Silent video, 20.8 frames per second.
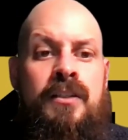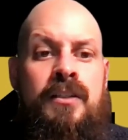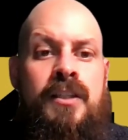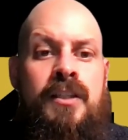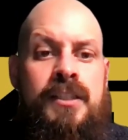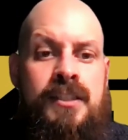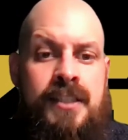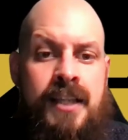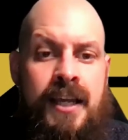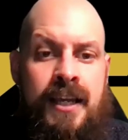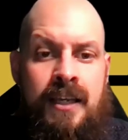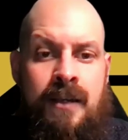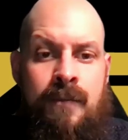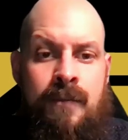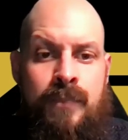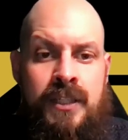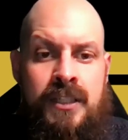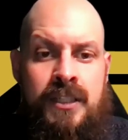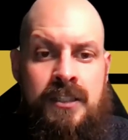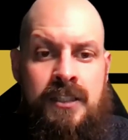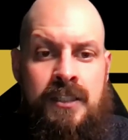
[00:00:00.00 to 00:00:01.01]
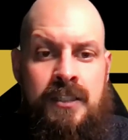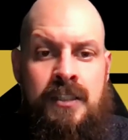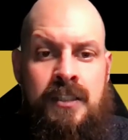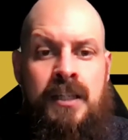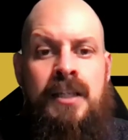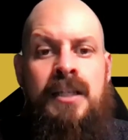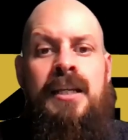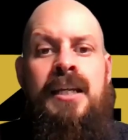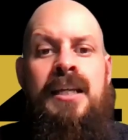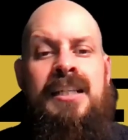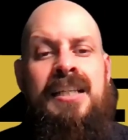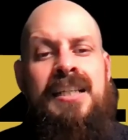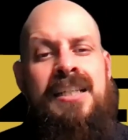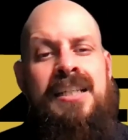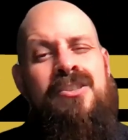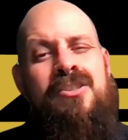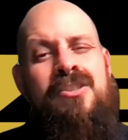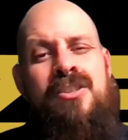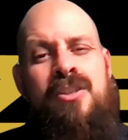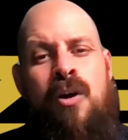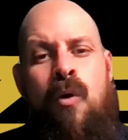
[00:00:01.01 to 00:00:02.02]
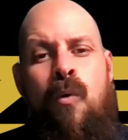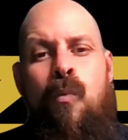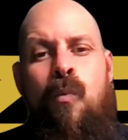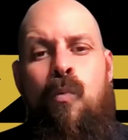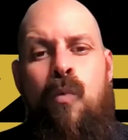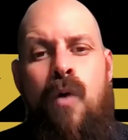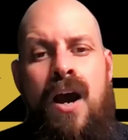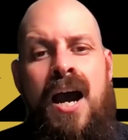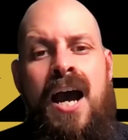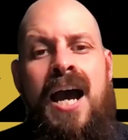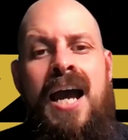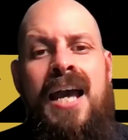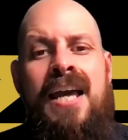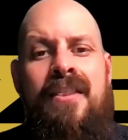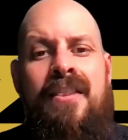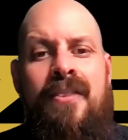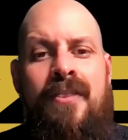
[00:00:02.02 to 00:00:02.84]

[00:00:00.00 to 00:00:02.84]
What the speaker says: the second business. And here's why